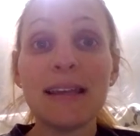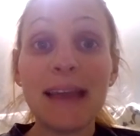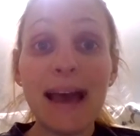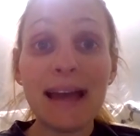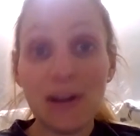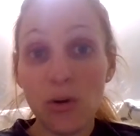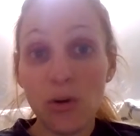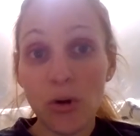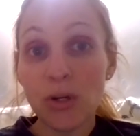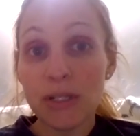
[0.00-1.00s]
get an
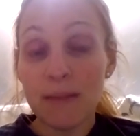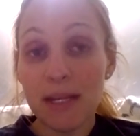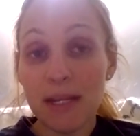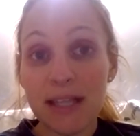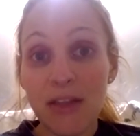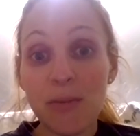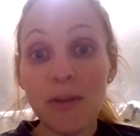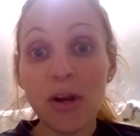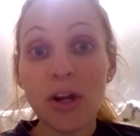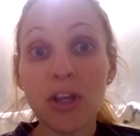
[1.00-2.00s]
order to somebody in South
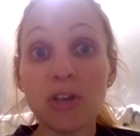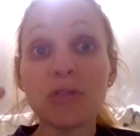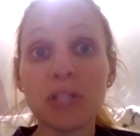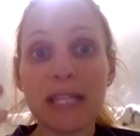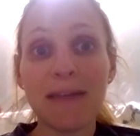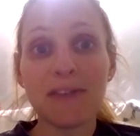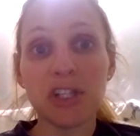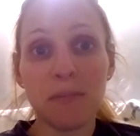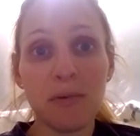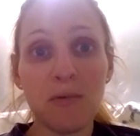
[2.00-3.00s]
America. You just have to
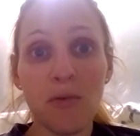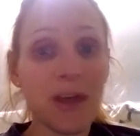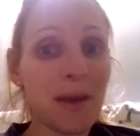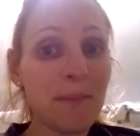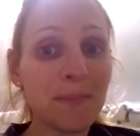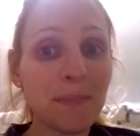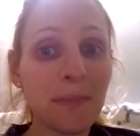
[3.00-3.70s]
ship it for them.